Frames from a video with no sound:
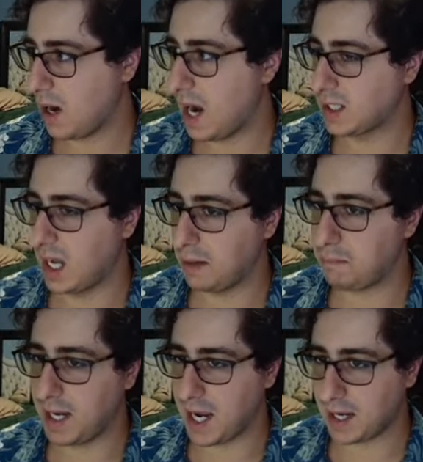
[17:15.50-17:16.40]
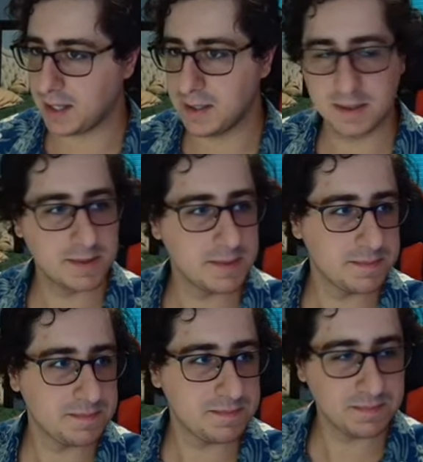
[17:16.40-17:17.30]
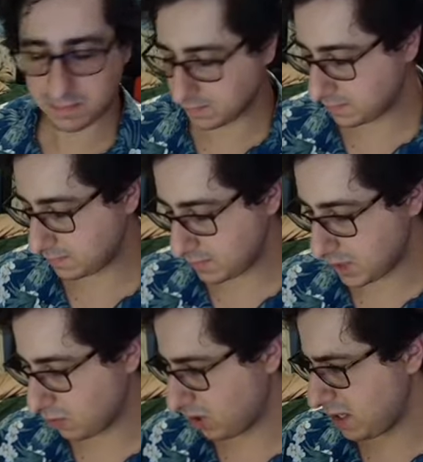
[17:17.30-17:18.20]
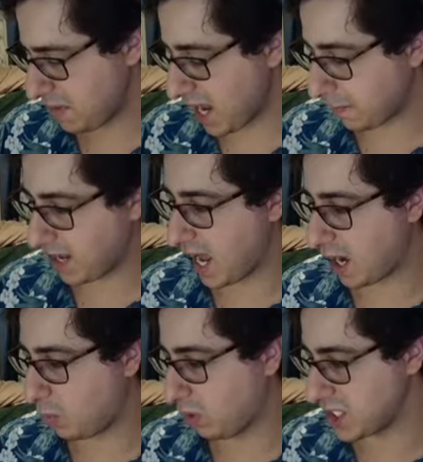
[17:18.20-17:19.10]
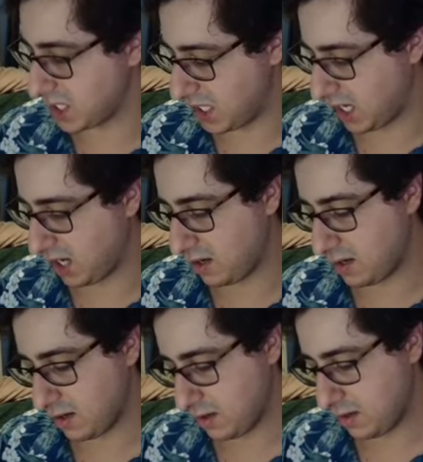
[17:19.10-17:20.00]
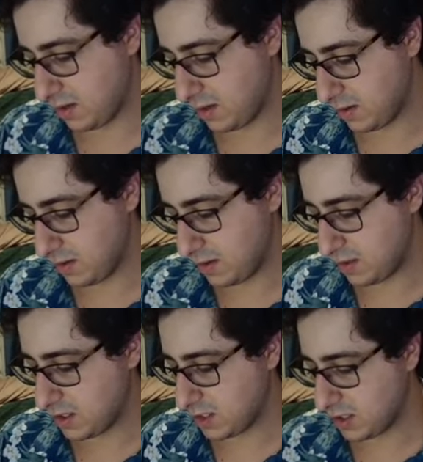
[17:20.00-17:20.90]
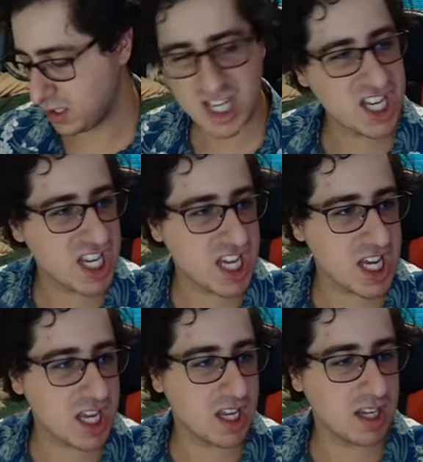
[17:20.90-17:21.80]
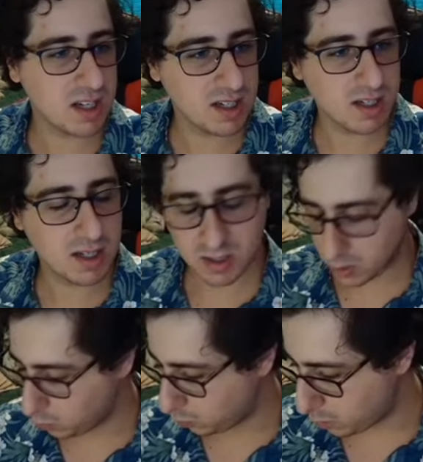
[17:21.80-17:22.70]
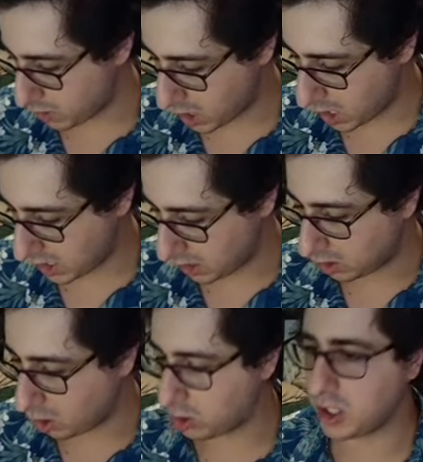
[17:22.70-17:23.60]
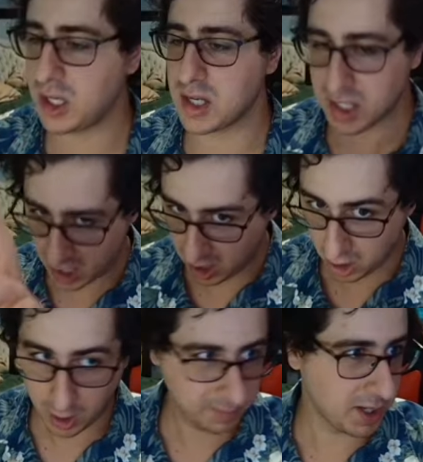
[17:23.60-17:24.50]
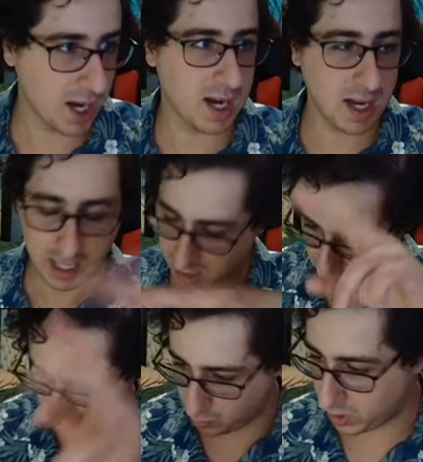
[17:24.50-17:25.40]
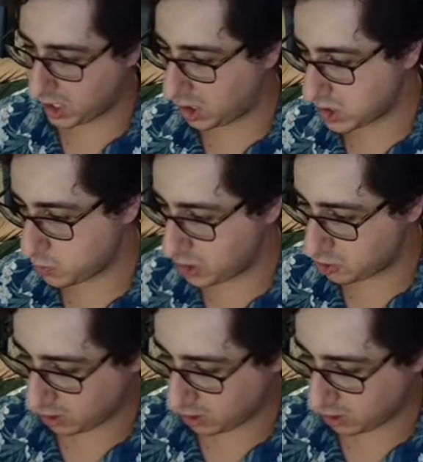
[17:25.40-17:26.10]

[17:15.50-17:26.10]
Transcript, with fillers: Crack that pack. Green backpack once again. Yeah. What we got? An Arceus and Ammonite and everyone else we